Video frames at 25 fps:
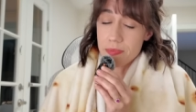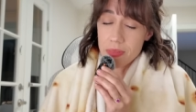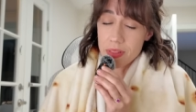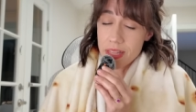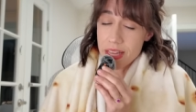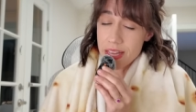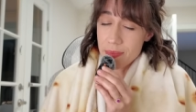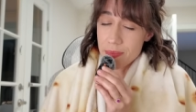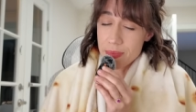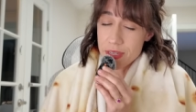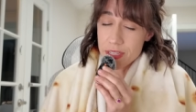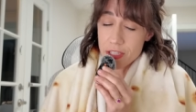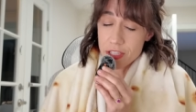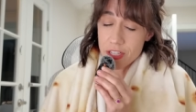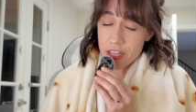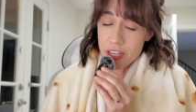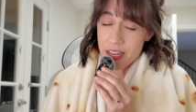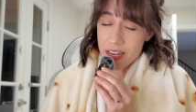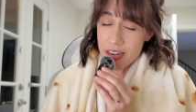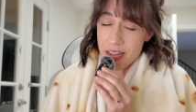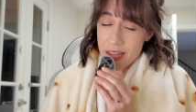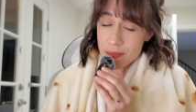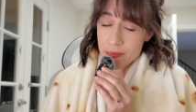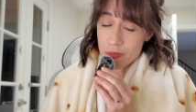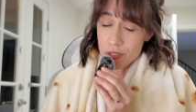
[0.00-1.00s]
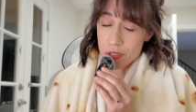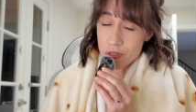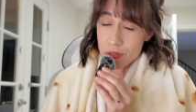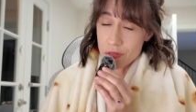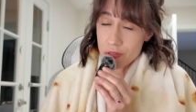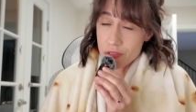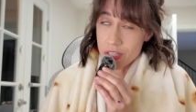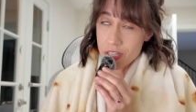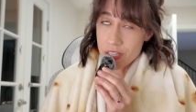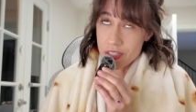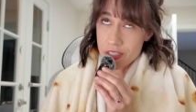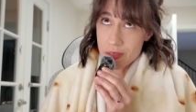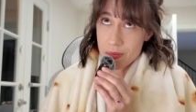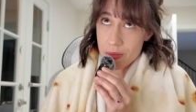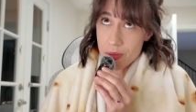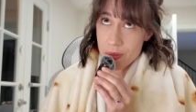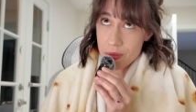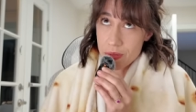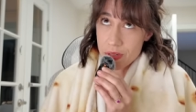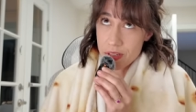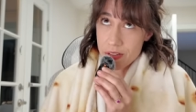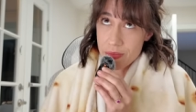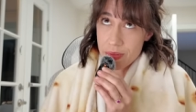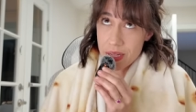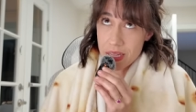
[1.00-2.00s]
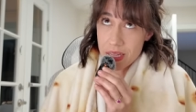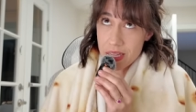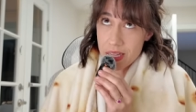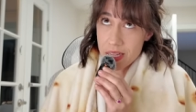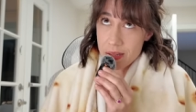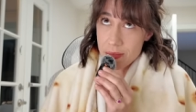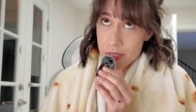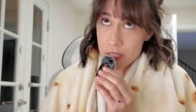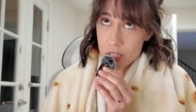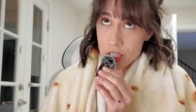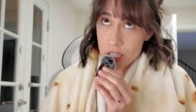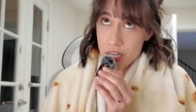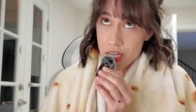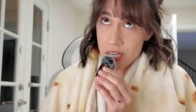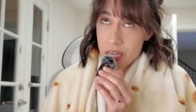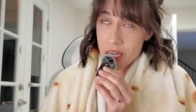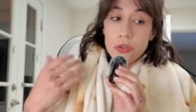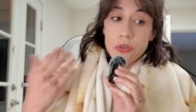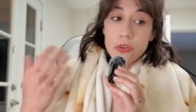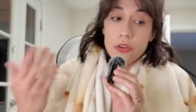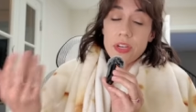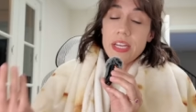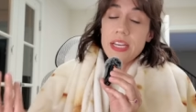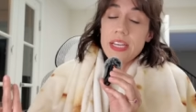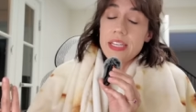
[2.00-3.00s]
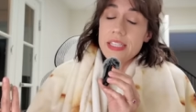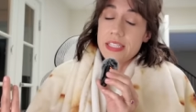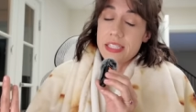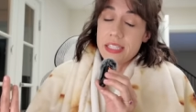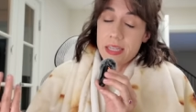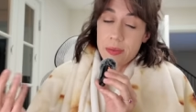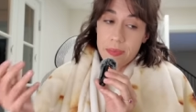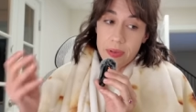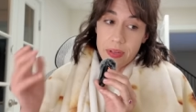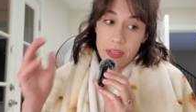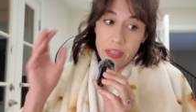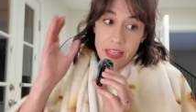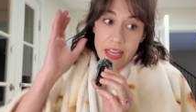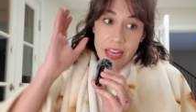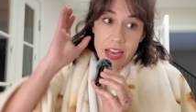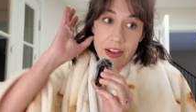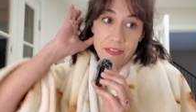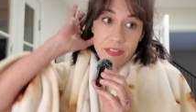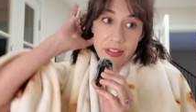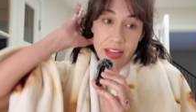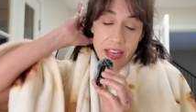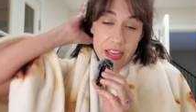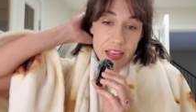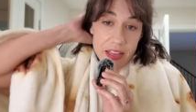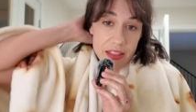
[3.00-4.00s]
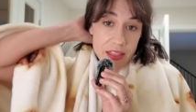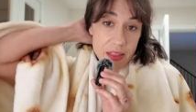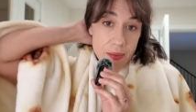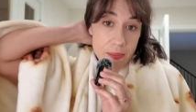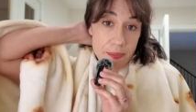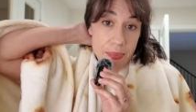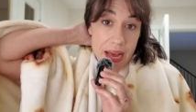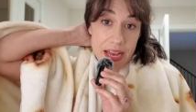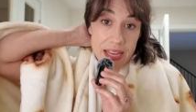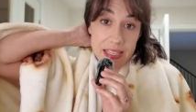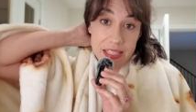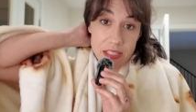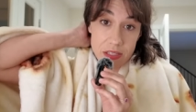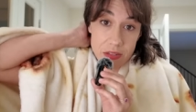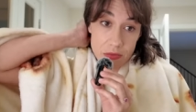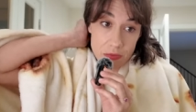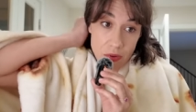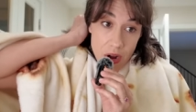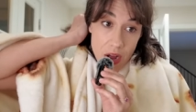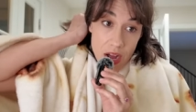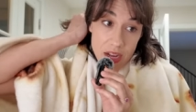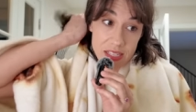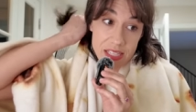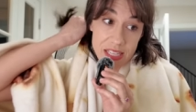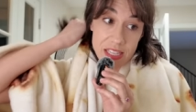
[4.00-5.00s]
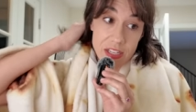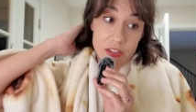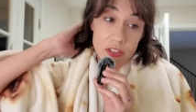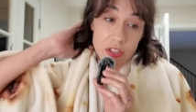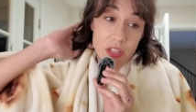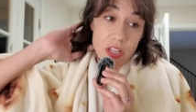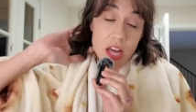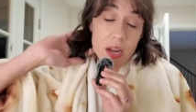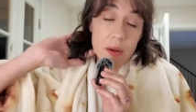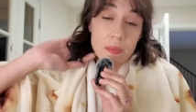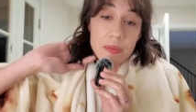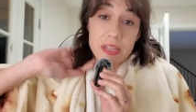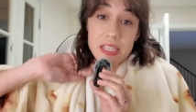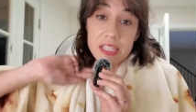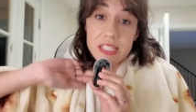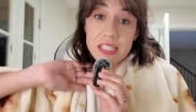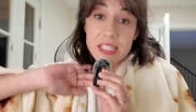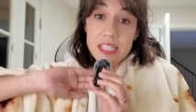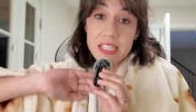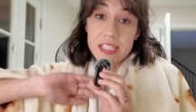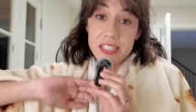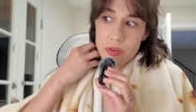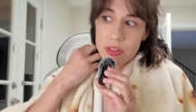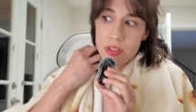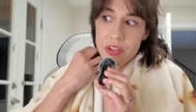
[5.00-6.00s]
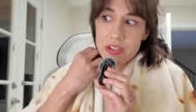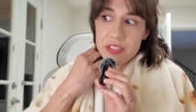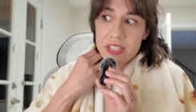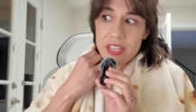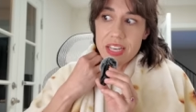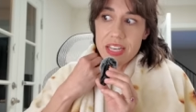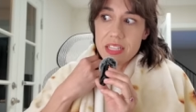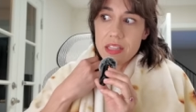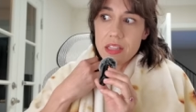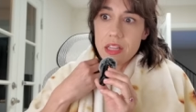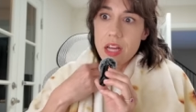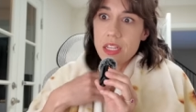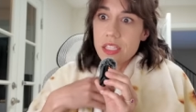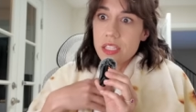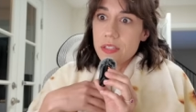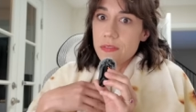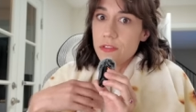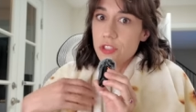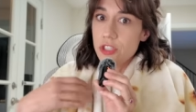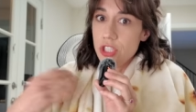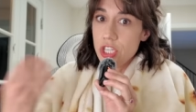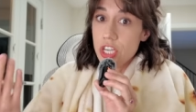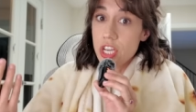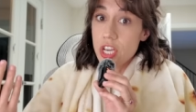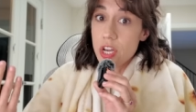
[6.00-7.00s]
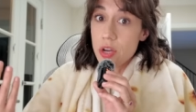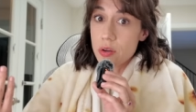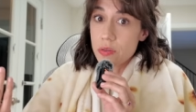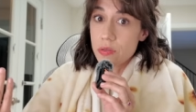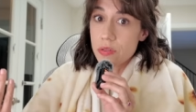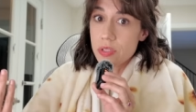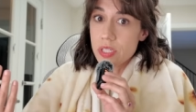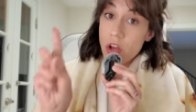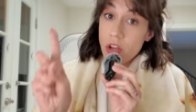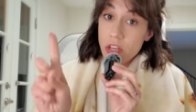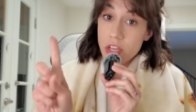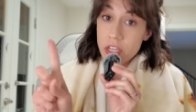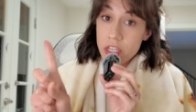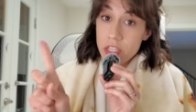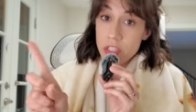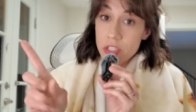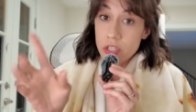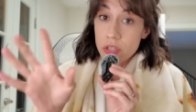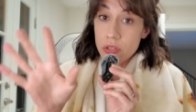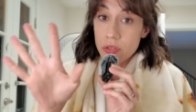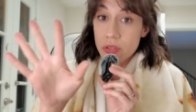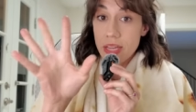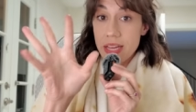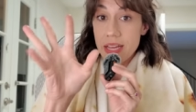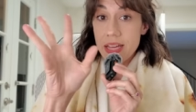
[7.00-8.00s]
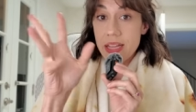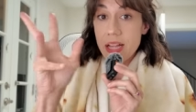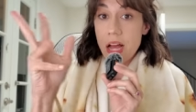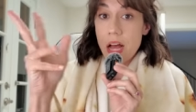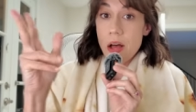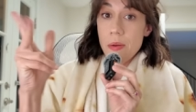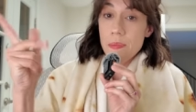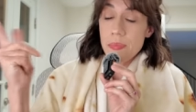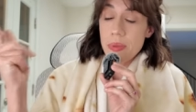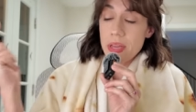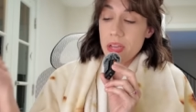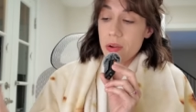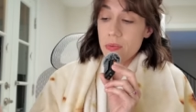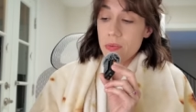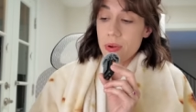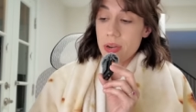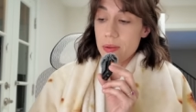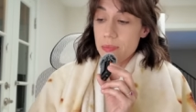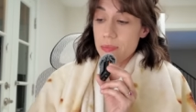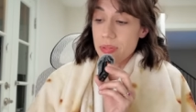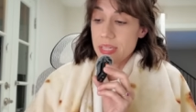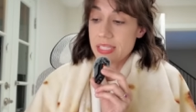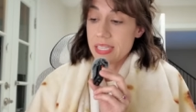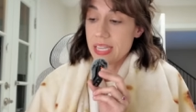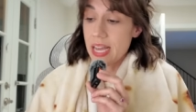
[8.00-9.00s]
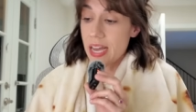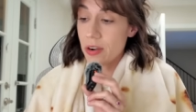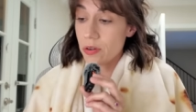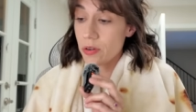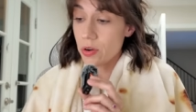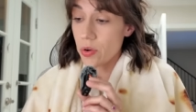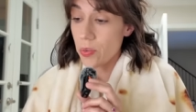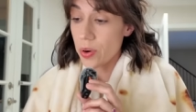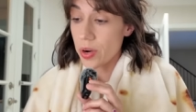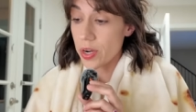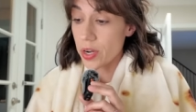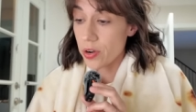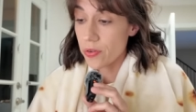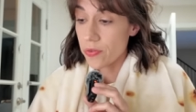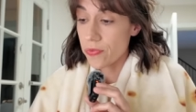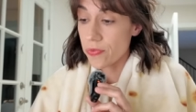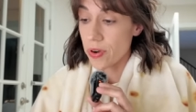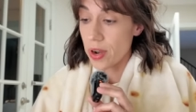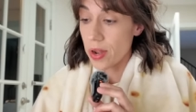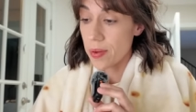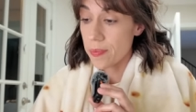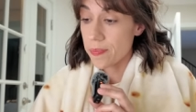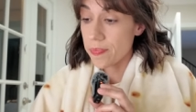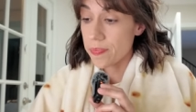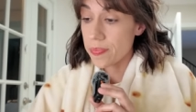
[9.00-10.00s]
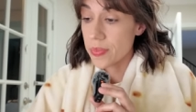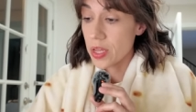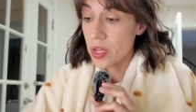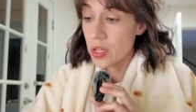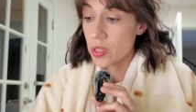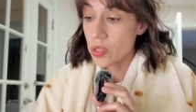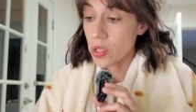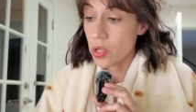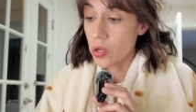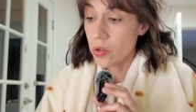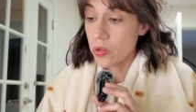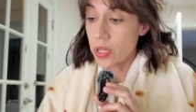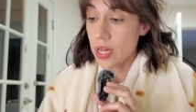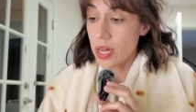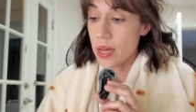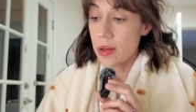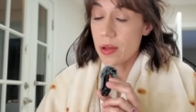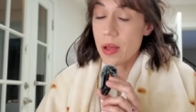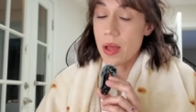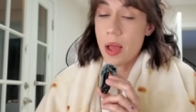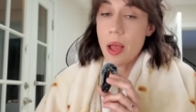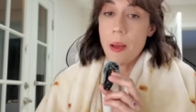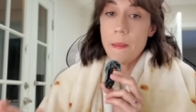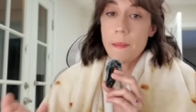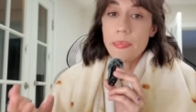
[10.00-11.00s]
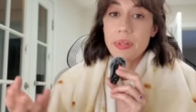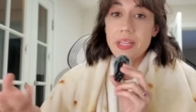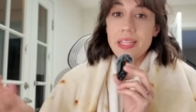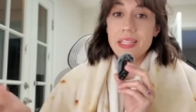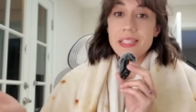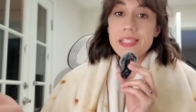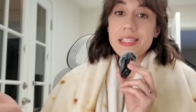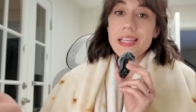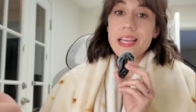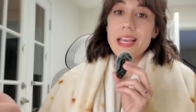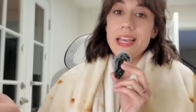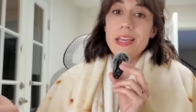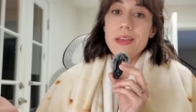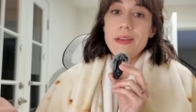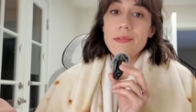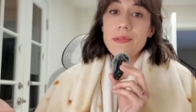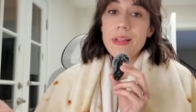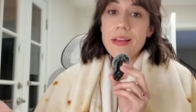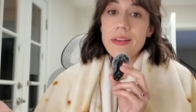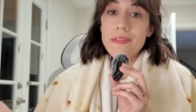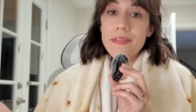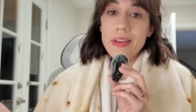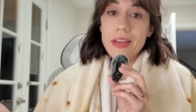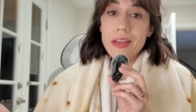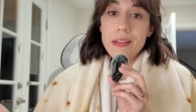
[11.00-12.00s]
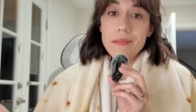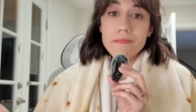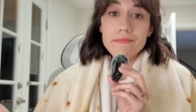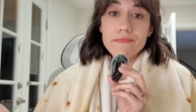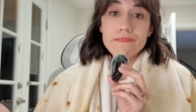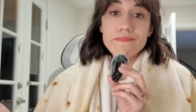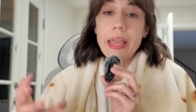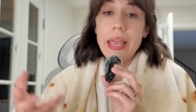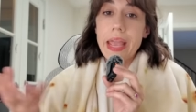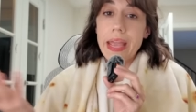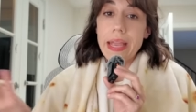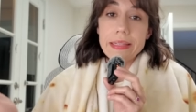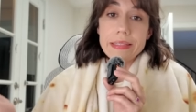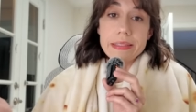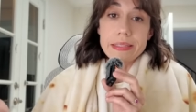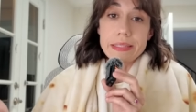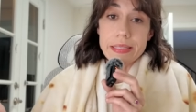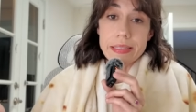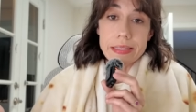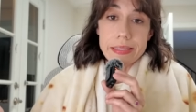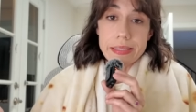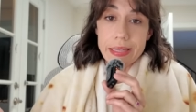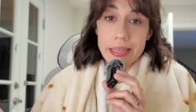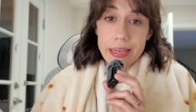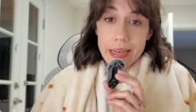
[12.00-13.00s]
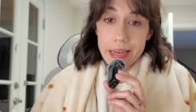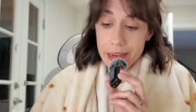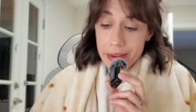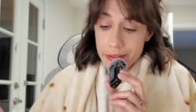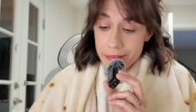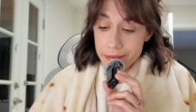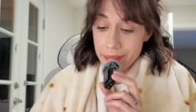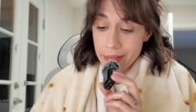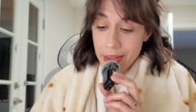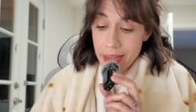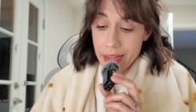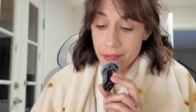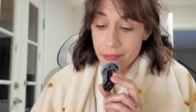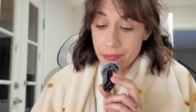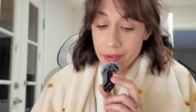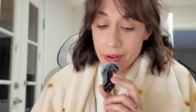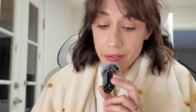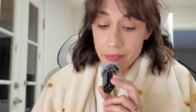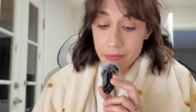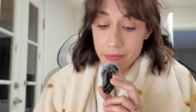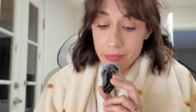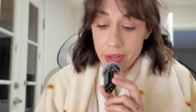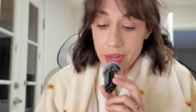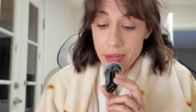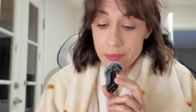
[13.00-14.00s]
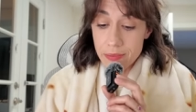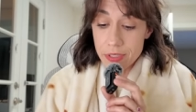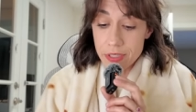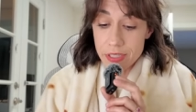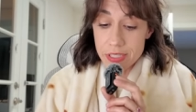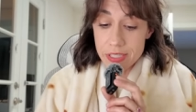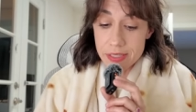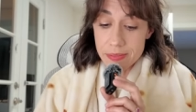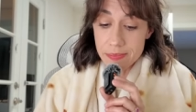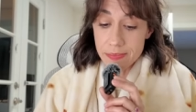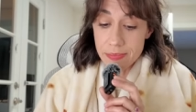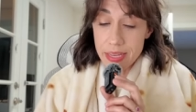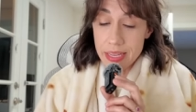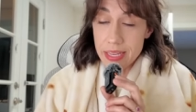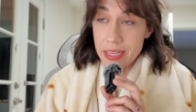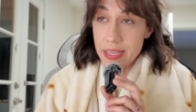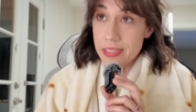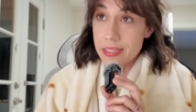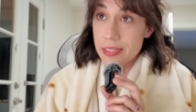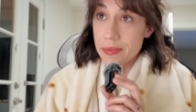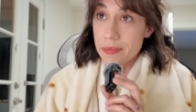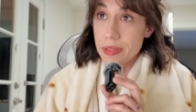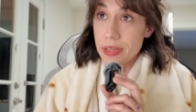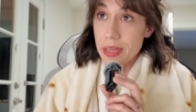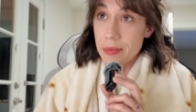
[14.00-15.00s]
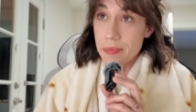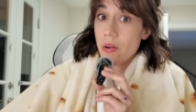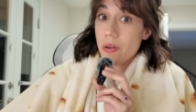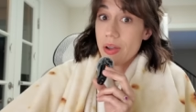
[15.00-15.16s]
Lake Michigan. I'm so jealous people live by Lake Michigan. Creeks typically have like the best rocks, and there's a lot of places where there's like lots of geodes. All you gotta do, like I'll pick a random place. I don't know where you're from, Lola, but let's say you live in Kansas City. I don't know. I'm just making something up.